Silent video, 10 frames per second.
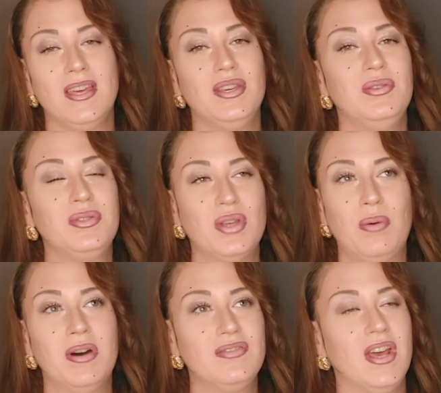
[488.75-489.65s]
Thank you so
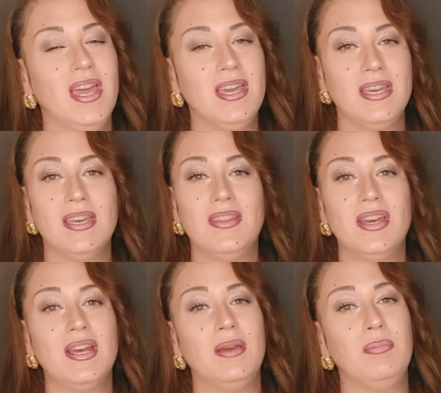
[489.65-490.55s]
much for hanging in
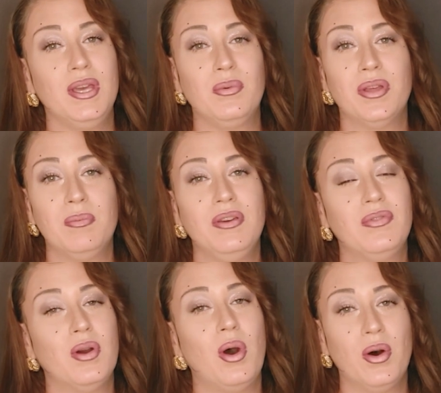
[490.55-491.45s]
there and being with me
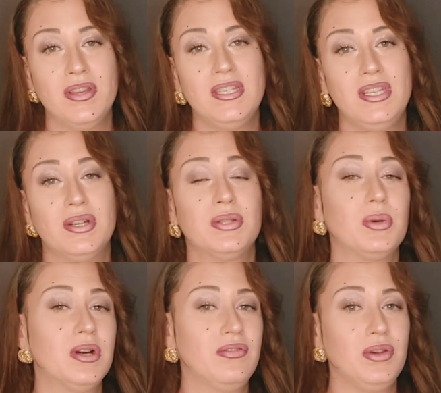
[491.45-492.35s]
for all these years.
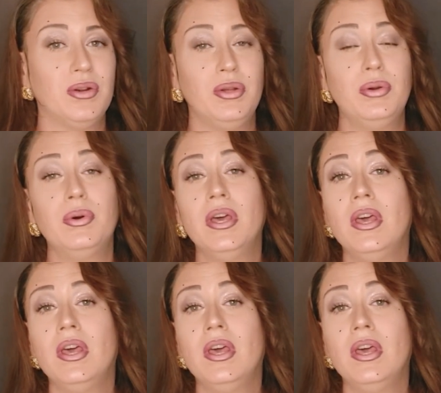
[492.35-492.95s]
Or if you're new,